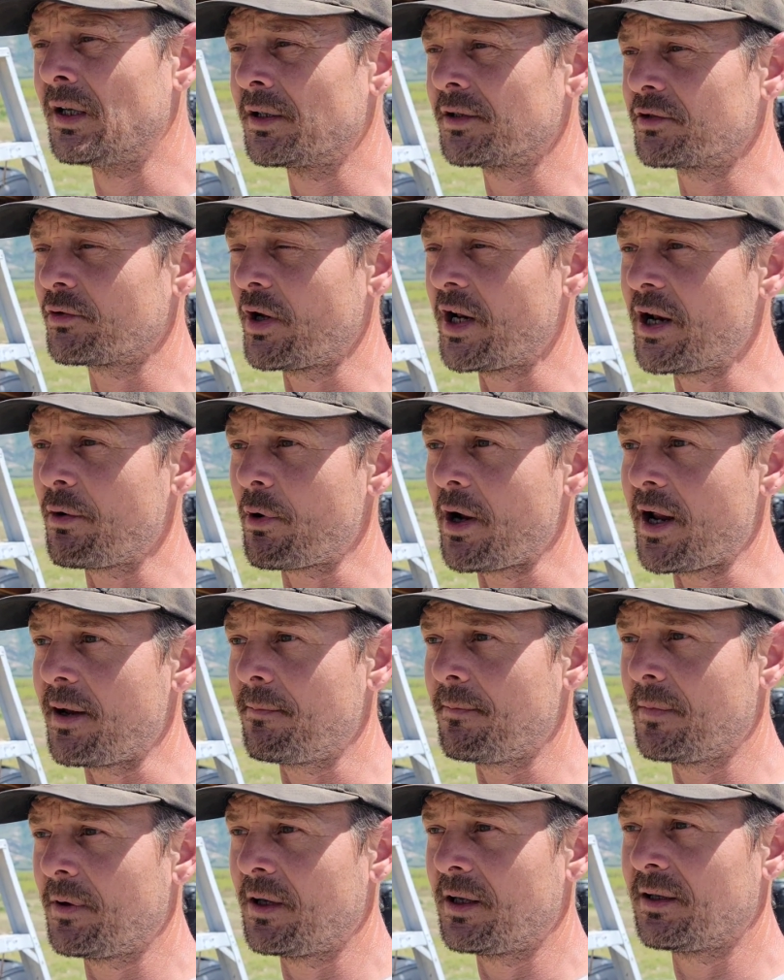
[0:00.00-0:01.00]
So anyway,
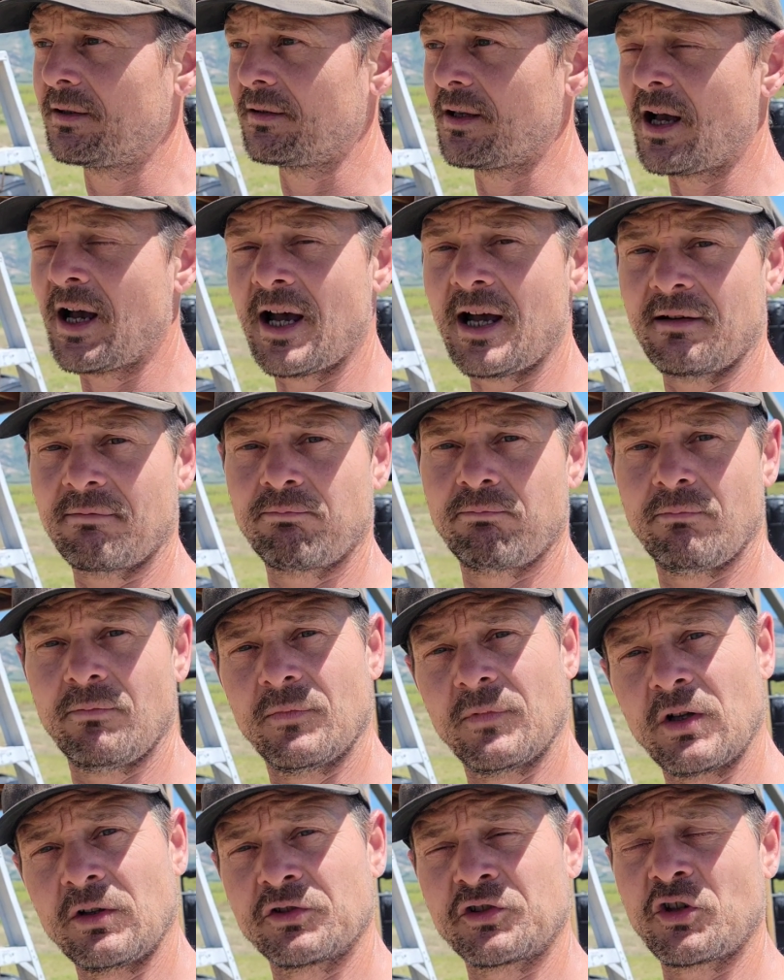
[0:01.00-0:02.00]

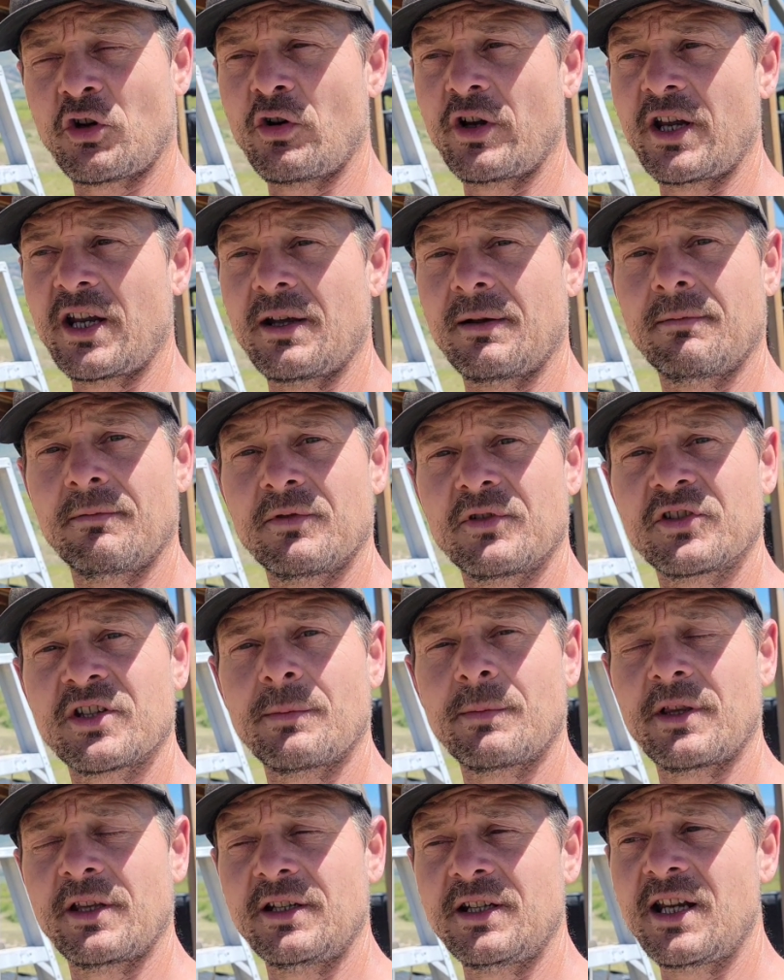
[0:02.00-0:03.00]
I'll show you
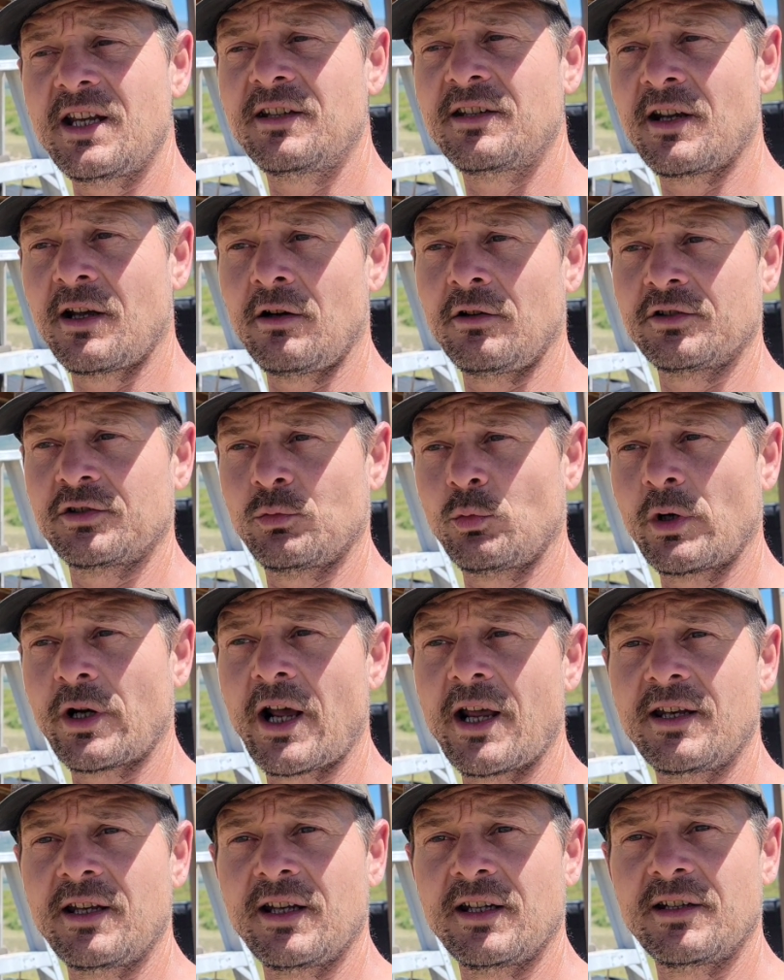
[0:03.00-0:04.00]
some of the details of what
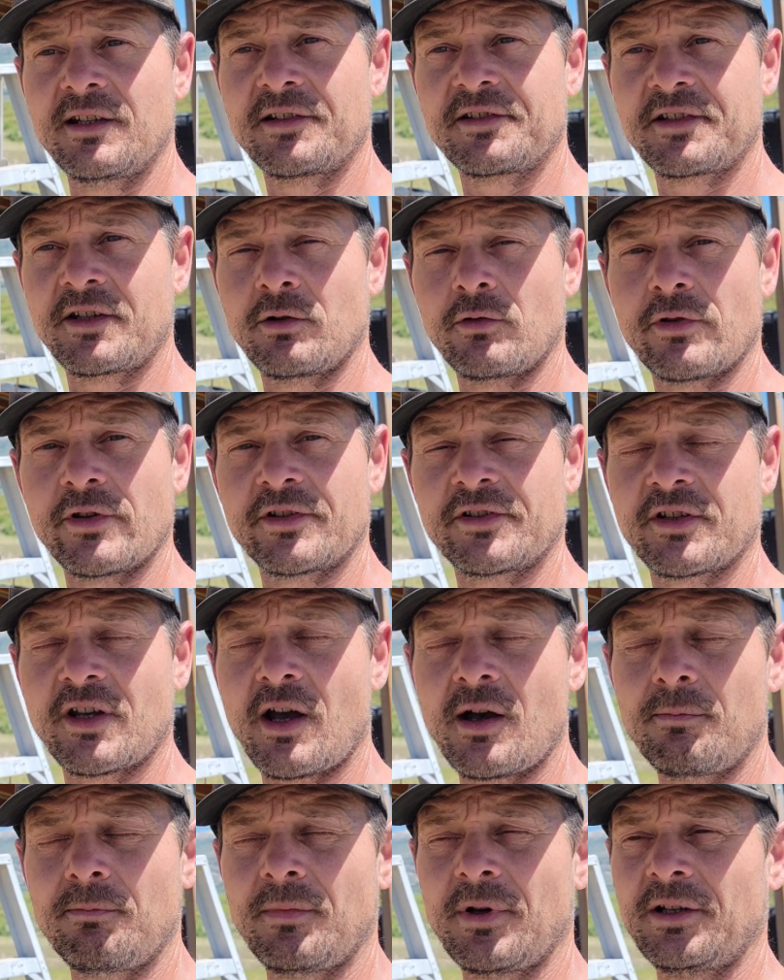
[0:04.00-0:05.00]
I did to seal this up.